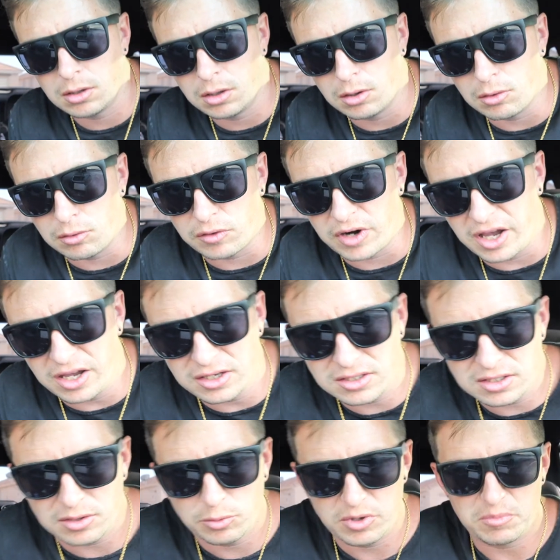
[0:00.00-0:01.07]
All
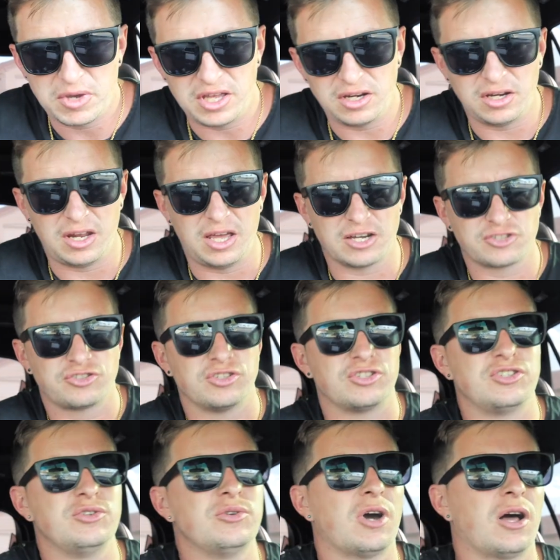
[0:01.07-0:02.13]
right, we made an extra
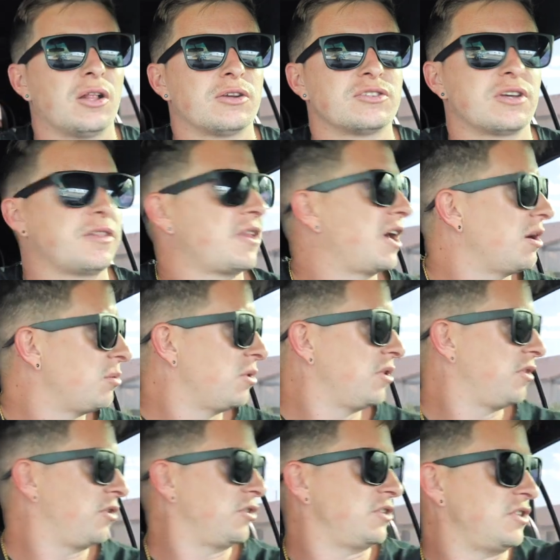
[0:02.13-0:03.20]
$2 on that
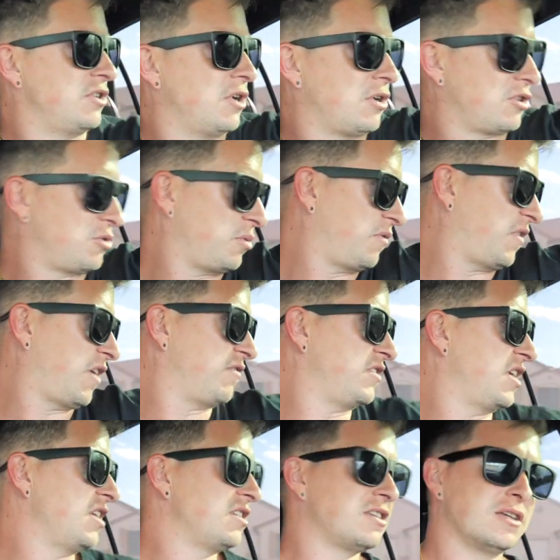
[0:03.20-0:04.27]
one,
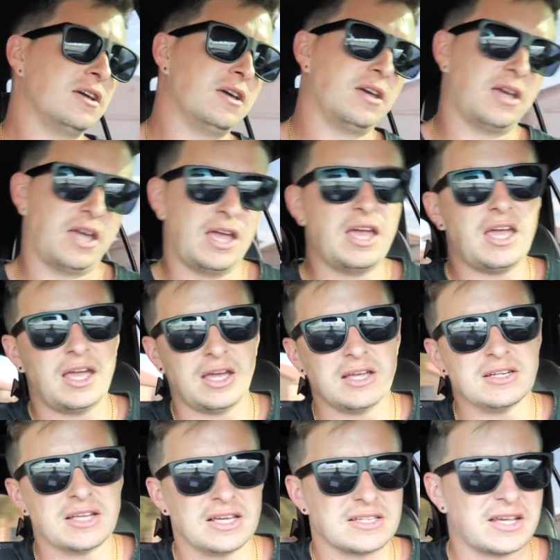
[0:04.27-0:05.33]
$13.25.
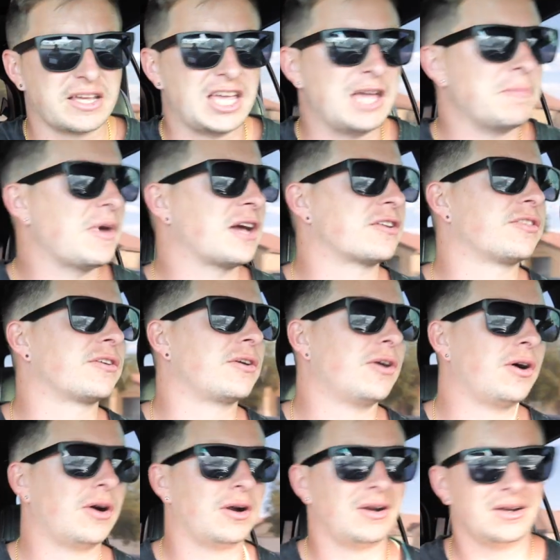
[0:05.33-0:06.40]
And as I came back to the
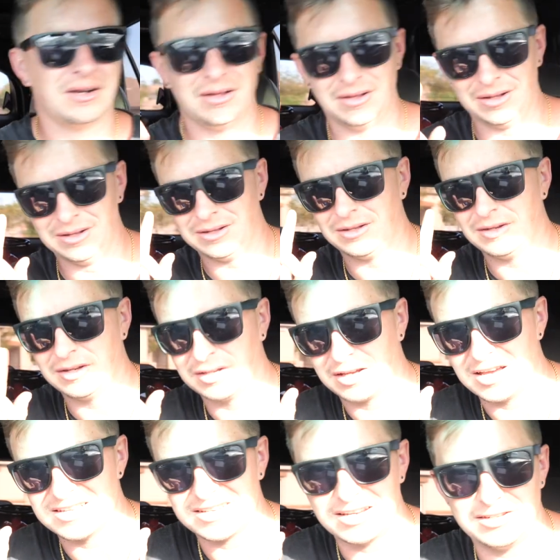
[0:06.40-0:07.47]
car,
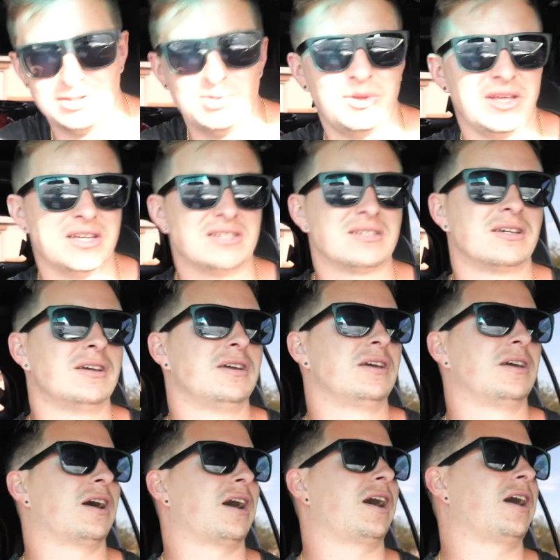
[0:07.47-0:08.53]
because I do this,
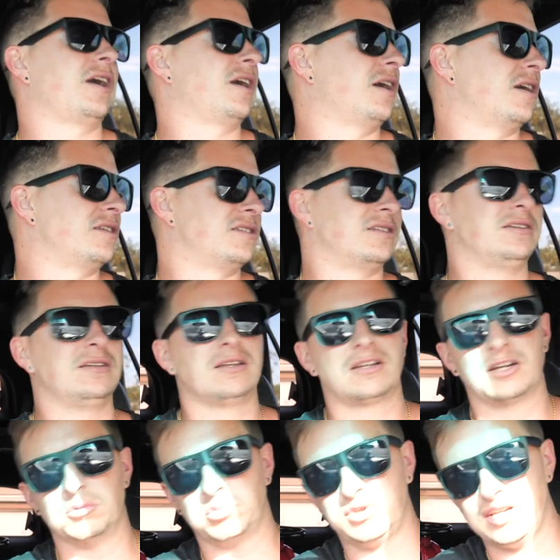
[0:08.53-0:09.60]
I
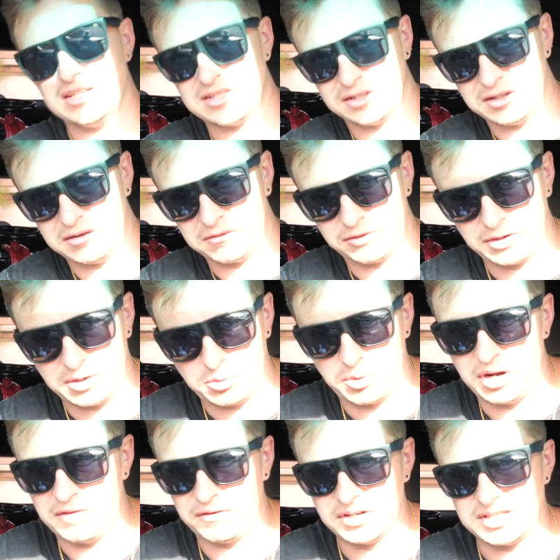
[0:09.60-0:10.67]
complete delivery.
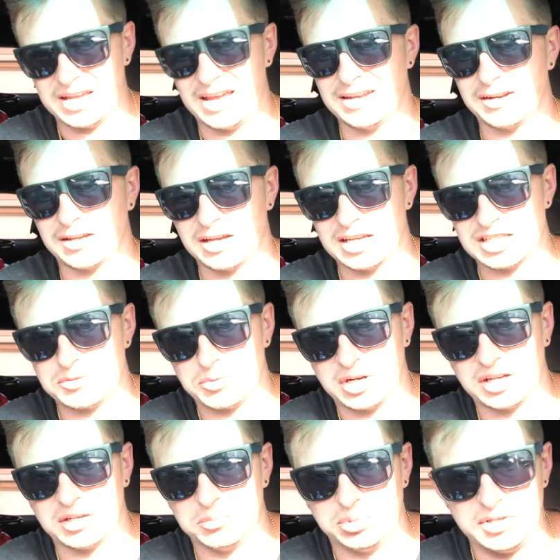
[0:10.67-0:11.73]
Whenever it's hand to customer,
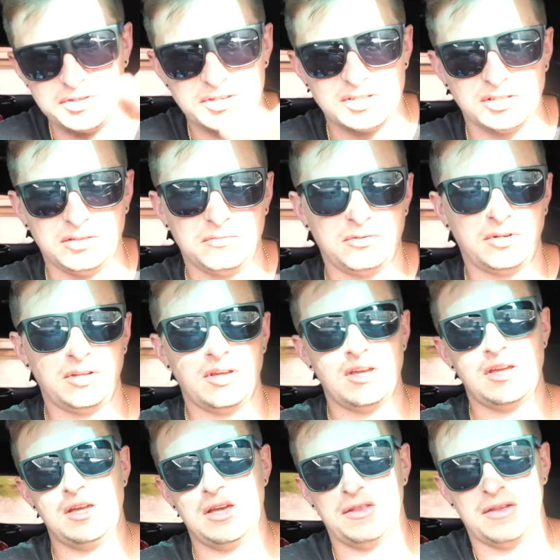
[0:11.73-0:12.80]
I complete the delivery,
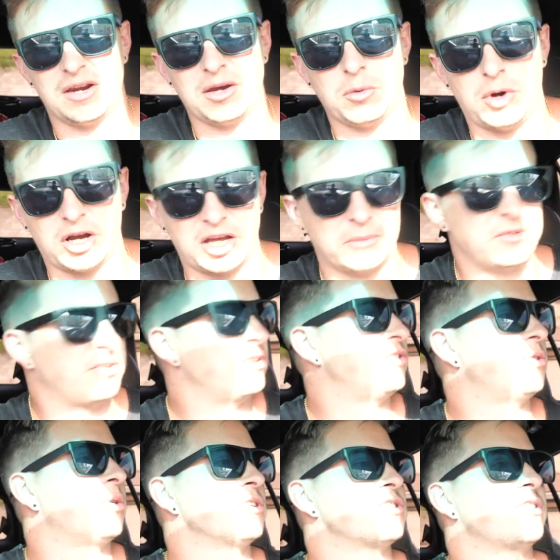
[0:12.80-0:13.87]
and then I walk up to the
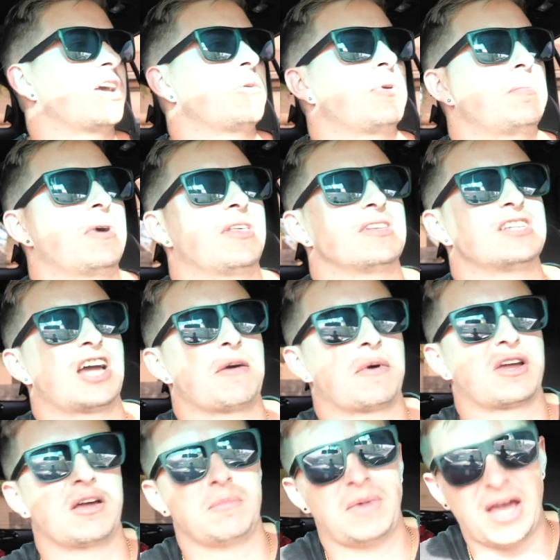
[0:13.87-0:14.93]
door, so that way by the time
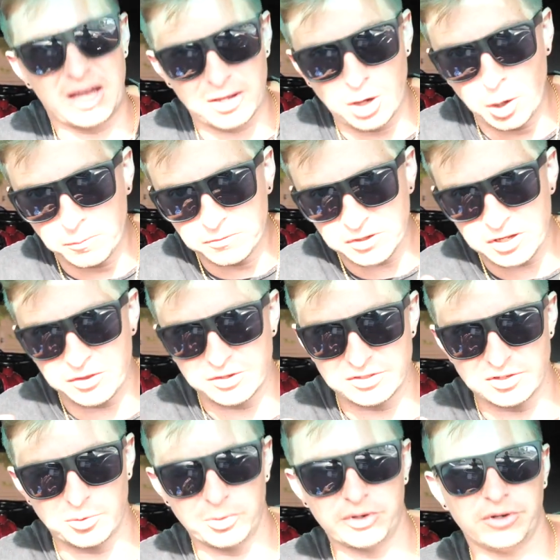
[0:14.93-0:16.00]
I come back, hopefully
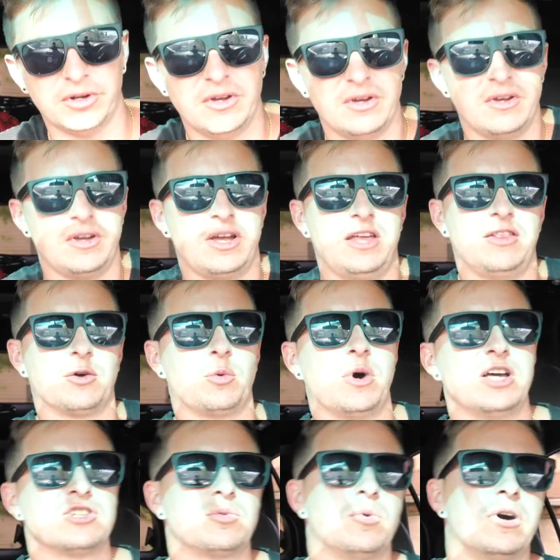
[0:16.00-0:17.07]
there's an order. And there
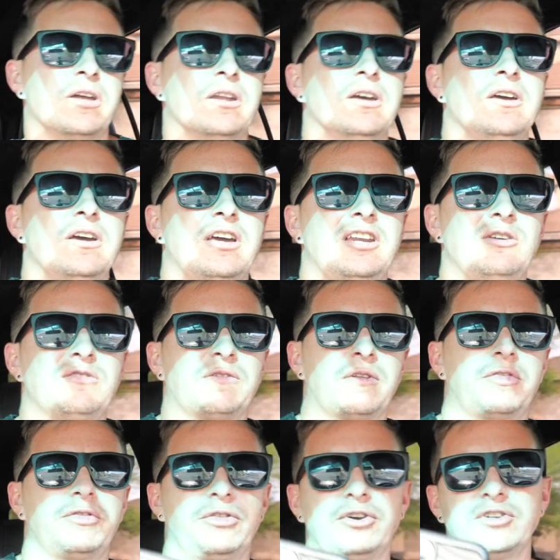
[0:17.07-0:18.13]
was one, and it was for
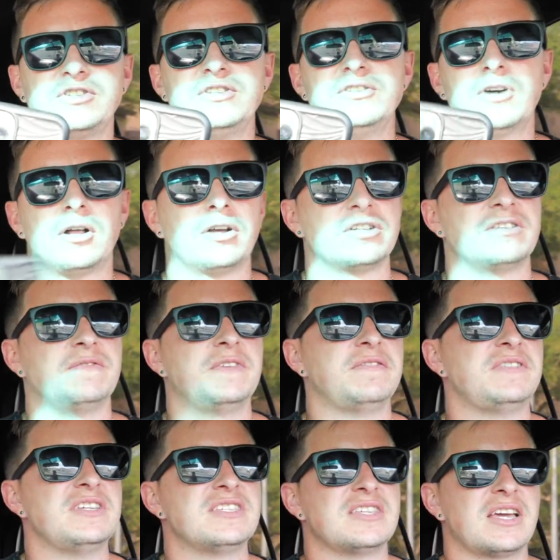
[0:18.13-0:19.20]

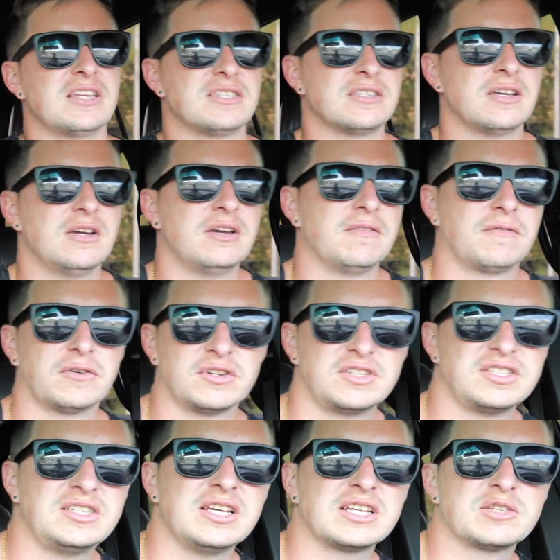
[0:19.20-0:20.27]
$13.50 for
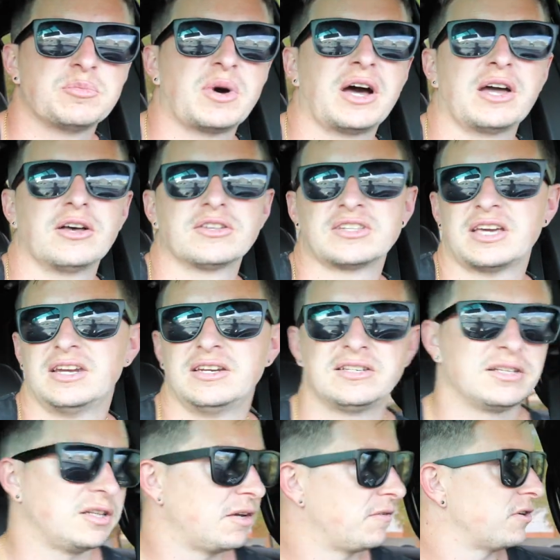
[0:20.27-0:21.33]
6 miles, and it
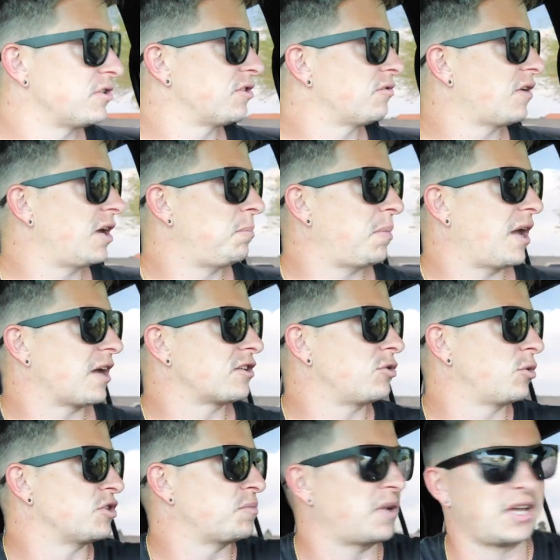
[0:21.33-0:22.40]
delivers right back
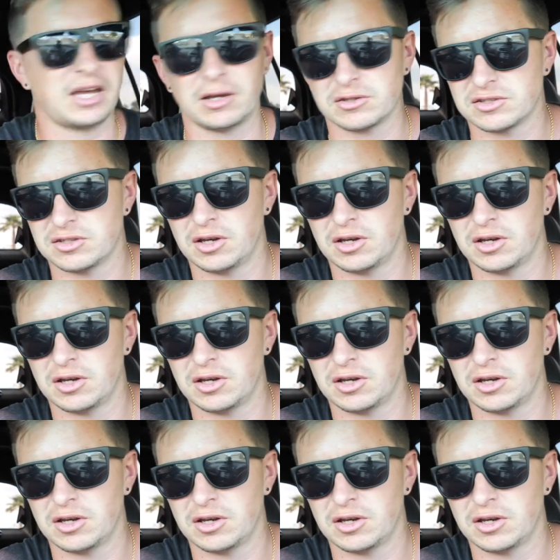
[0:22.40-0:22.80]
towards my house.